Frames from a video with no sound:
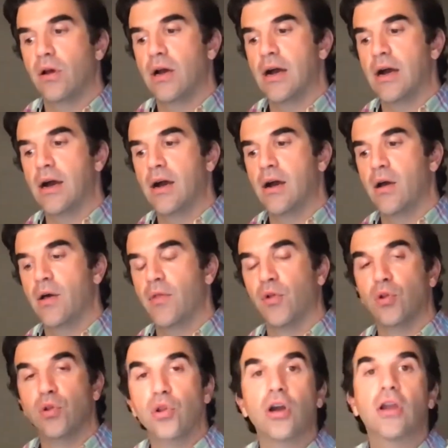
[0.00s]
uh, the
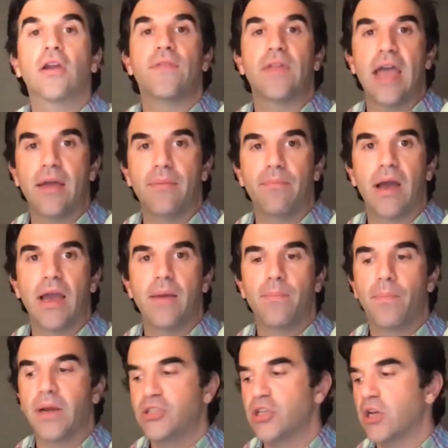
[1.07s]
look of that by,
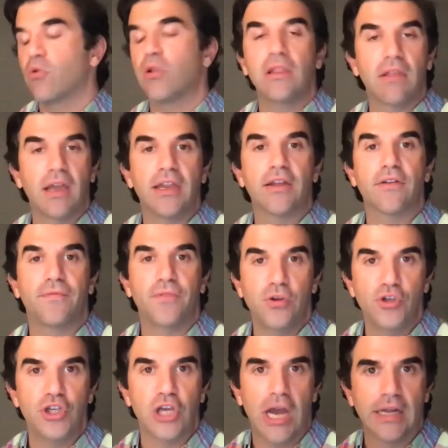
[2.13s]
by generally lighting a few
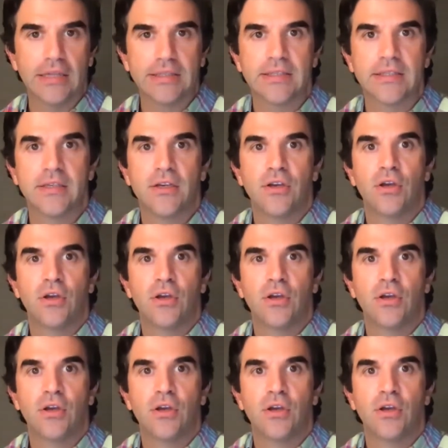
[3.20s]
shots